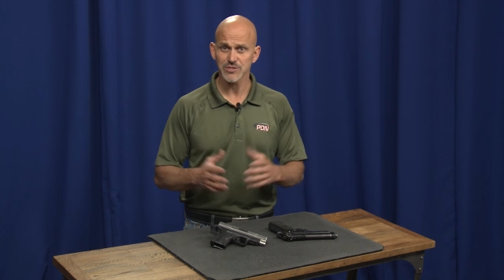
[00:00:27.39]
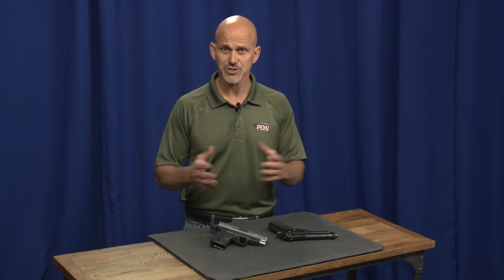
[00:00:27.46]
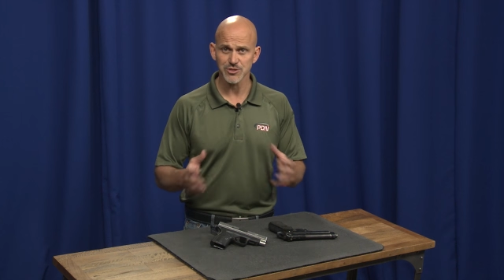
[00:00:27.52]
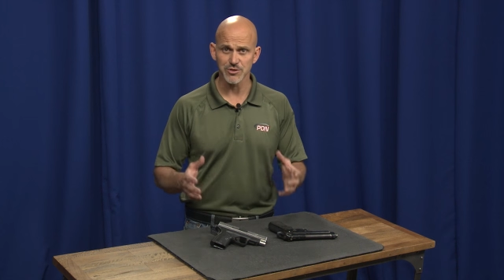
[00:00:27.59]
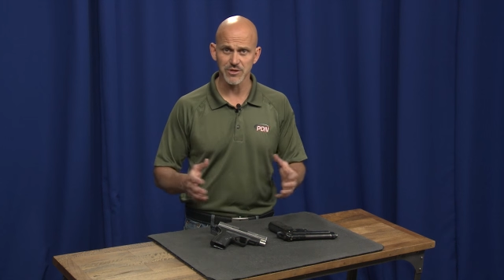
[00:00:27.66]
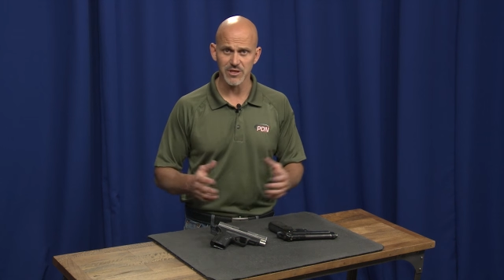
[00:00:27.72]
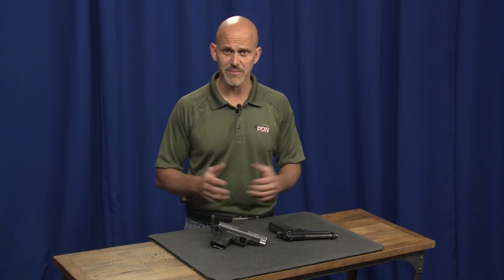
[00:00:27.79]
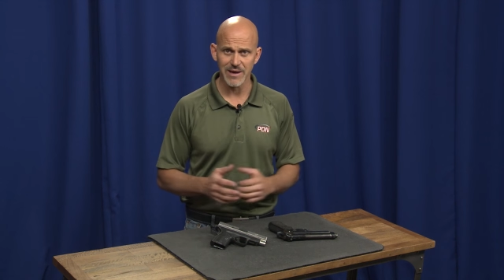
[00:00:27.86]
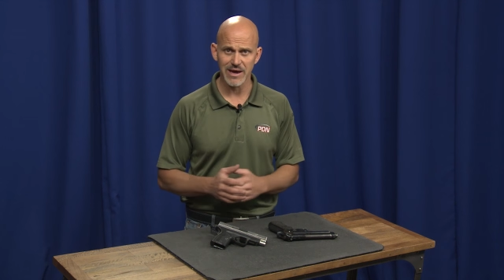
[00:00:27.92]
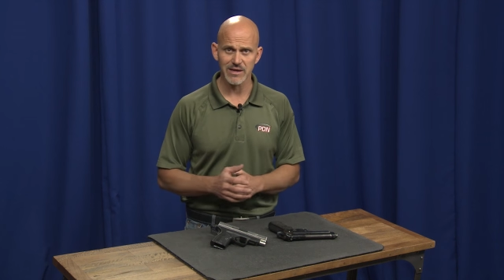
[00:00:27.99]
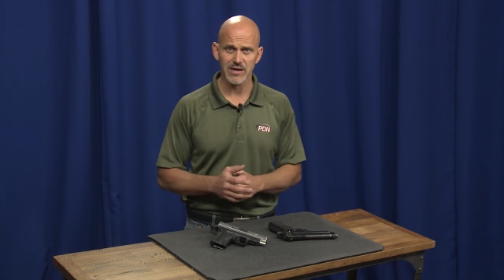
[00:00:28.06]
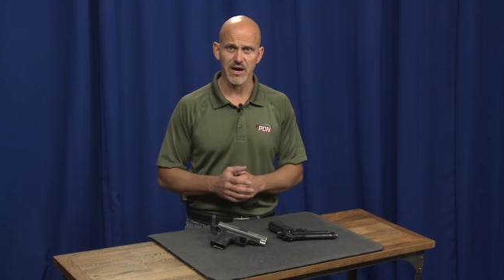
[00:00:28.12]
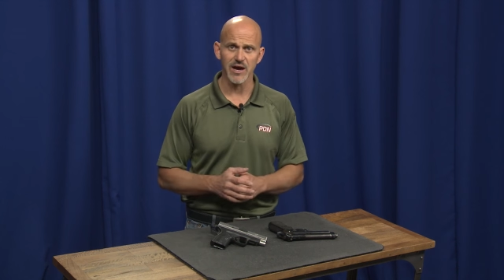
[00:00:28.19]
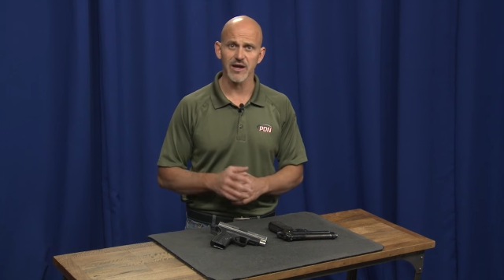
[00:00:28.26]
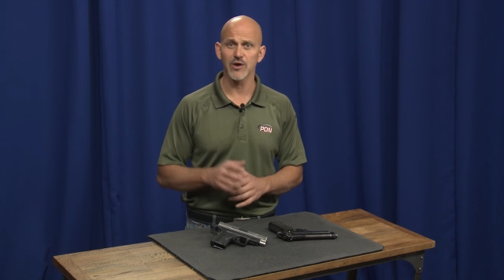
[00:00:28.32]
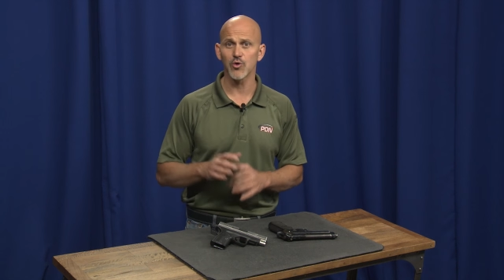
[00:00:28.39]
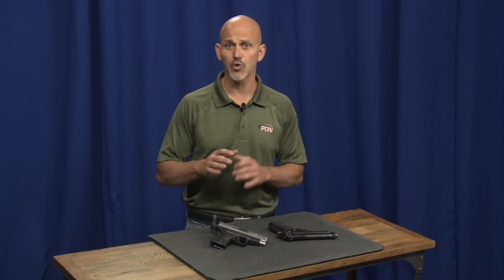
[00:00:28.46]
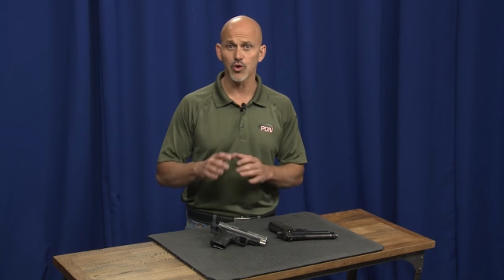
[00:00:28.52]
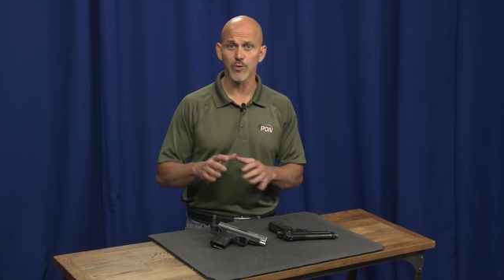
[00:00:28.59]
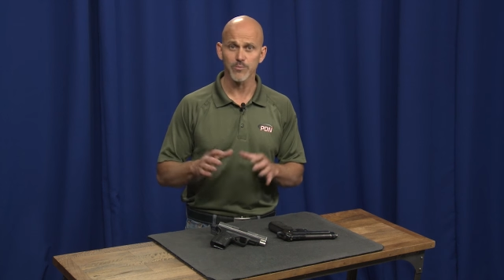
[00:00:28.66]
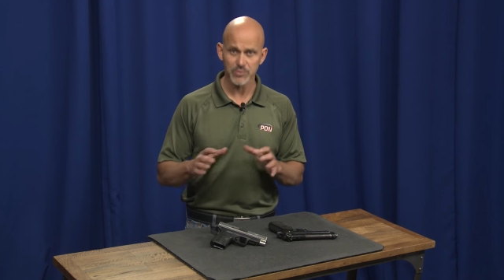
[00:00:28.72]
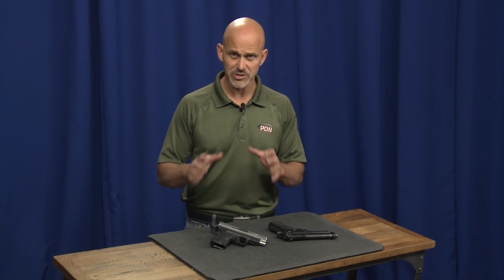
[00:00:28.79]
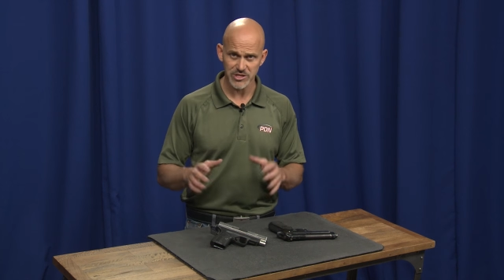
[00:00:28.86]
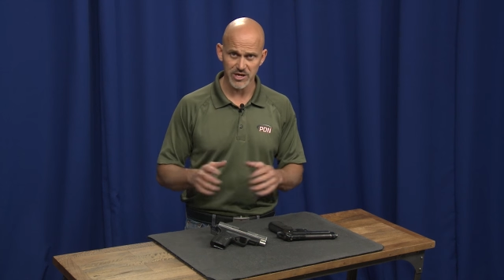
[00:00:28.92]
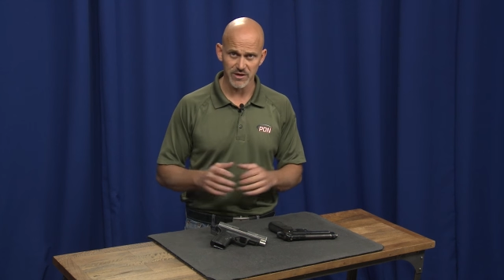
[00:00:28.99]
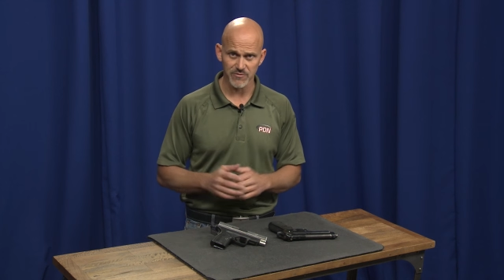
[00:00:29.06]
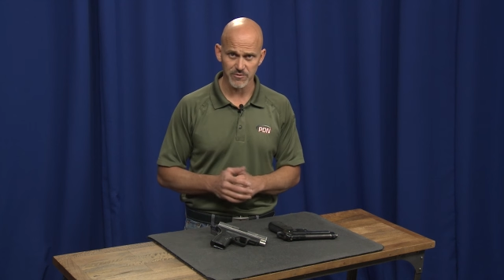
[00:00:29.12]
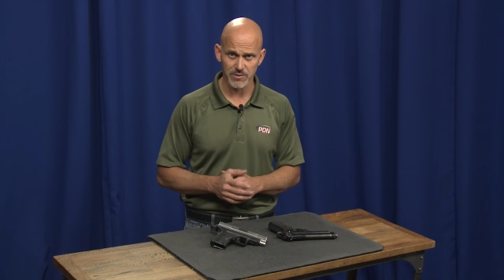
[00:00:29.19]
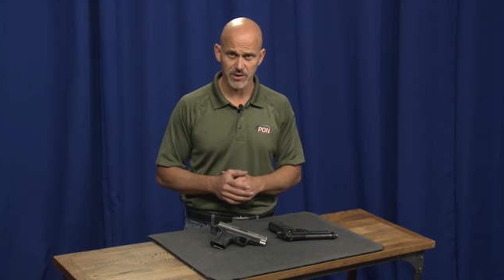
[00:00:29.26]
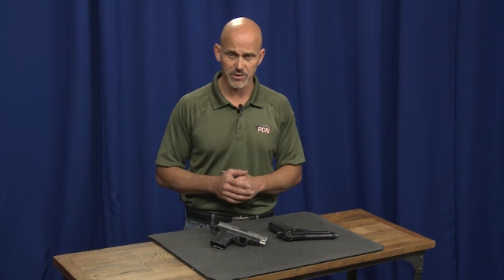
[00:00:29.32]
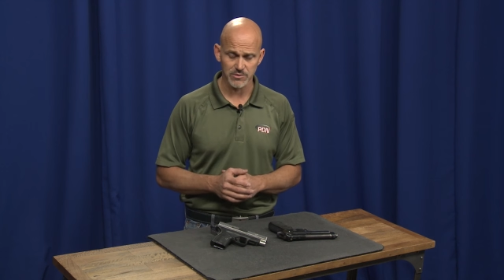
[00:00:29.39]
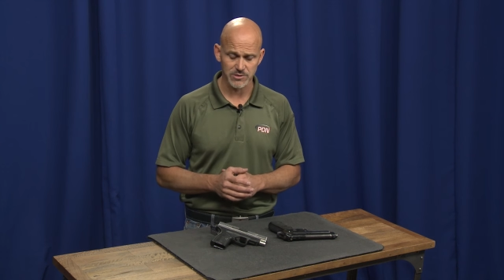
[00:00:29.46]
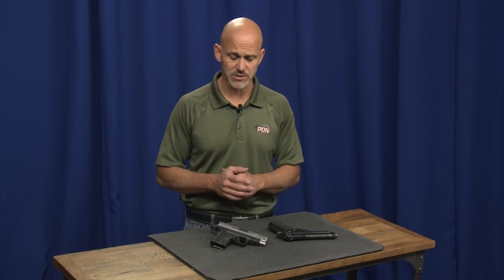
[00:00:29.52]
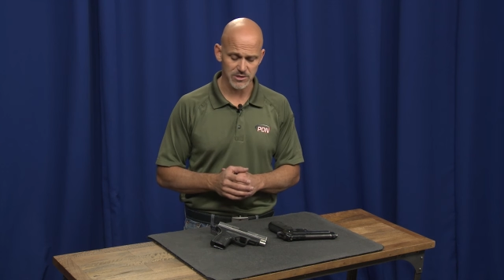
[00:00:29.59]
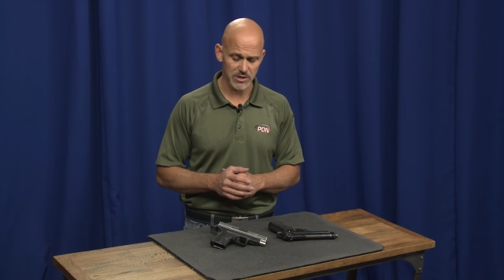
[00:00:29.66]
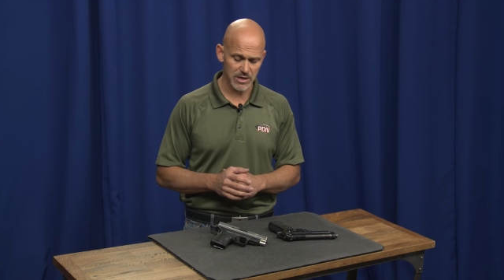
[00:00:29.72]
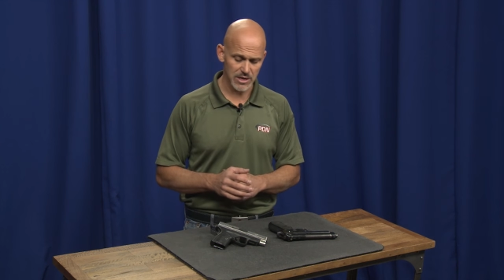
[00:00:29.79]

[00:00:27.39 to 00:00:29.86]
shooting the bad guy or presenting from the holster.